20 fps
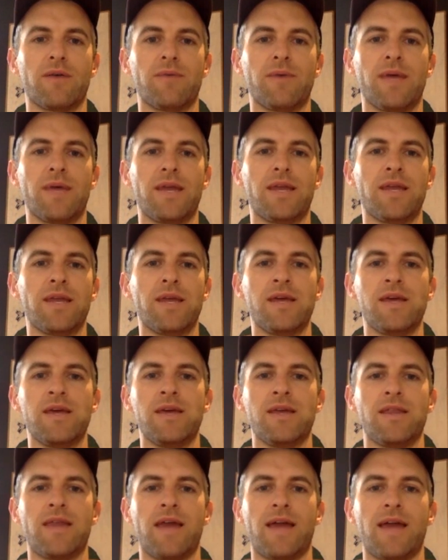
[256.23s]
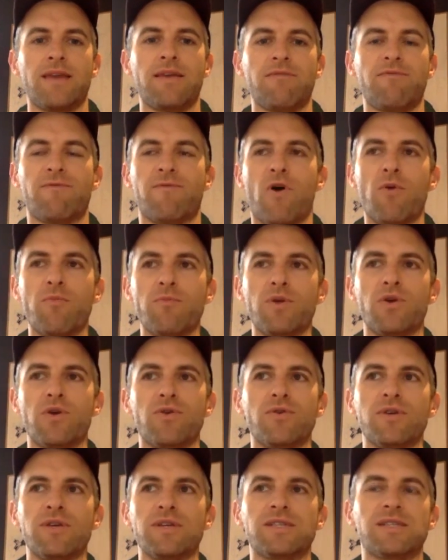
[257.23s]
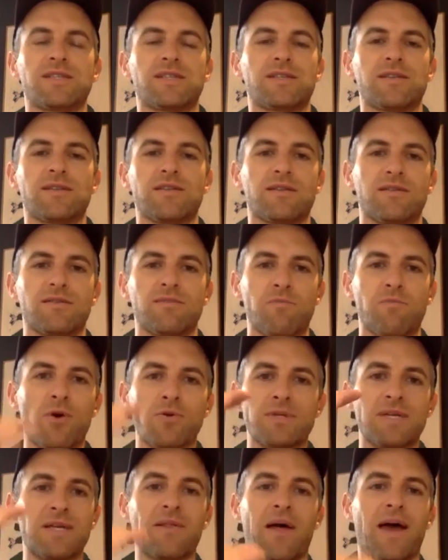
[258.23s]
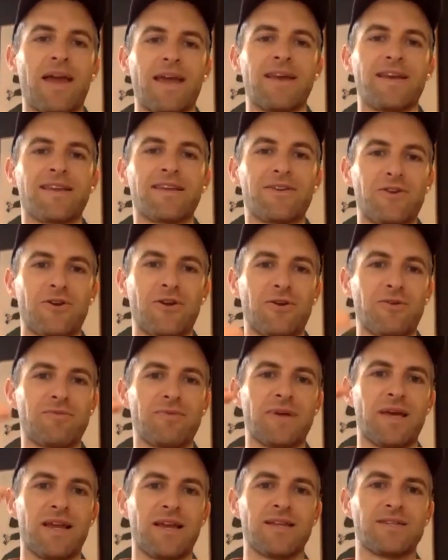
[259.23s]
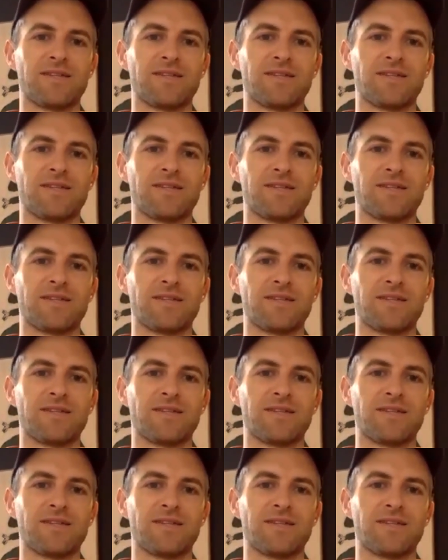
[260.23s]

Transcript: and that from you is multi-layered, you know, and